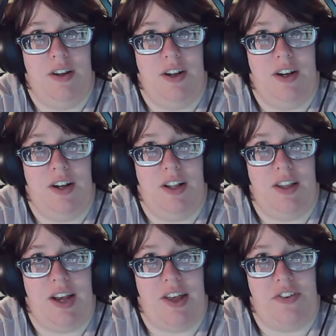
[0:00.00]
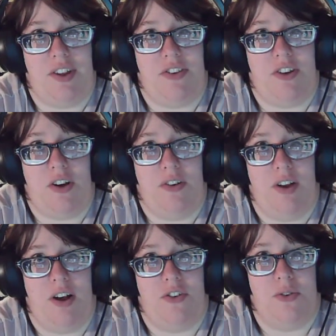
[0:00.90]
last I saw
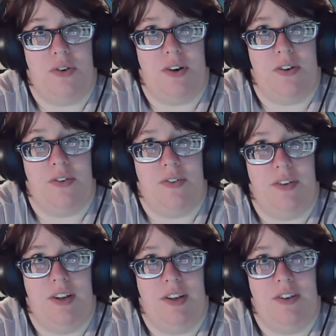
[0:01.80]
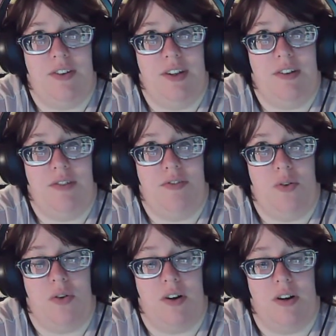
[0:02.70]
Natsuo in season
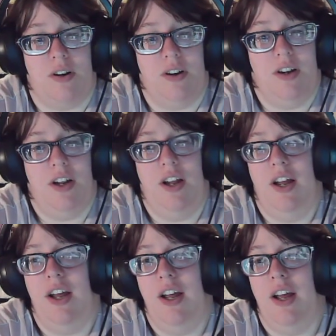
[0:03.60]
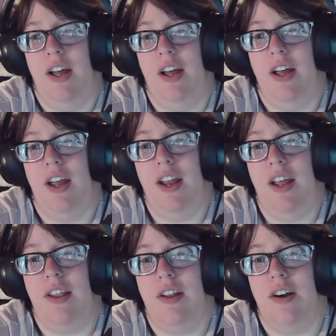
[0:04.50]
4, he
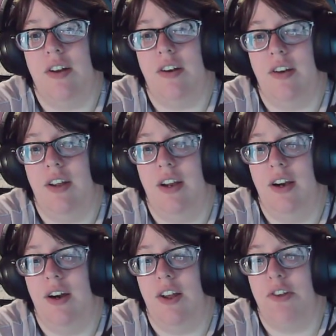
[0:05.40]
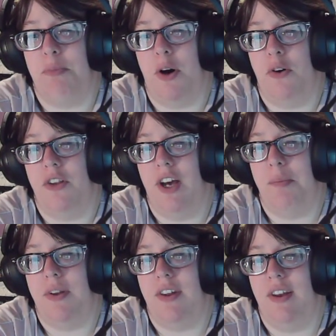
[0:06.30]
didn't look near as bulked
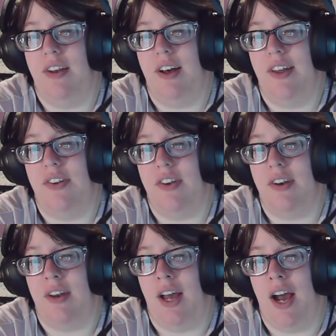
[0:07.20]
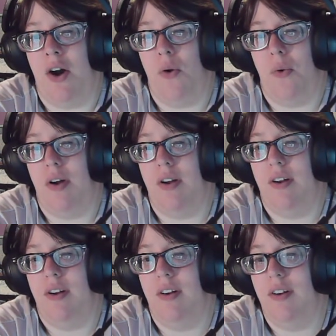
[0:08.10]
up as he does now.
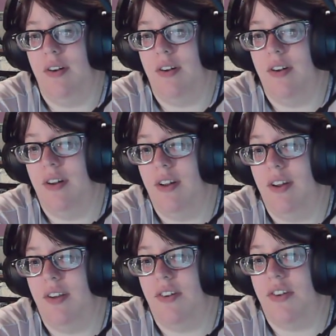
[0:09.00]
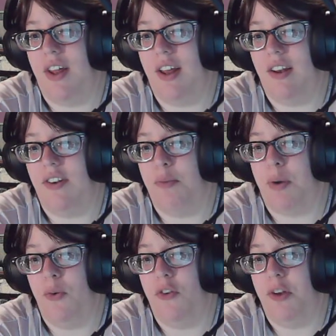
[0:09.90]
Is that
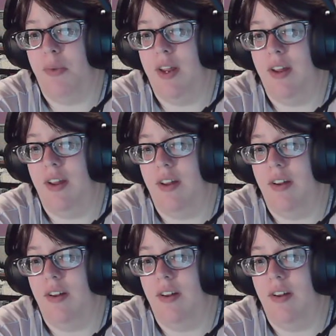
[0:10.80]
supposed to be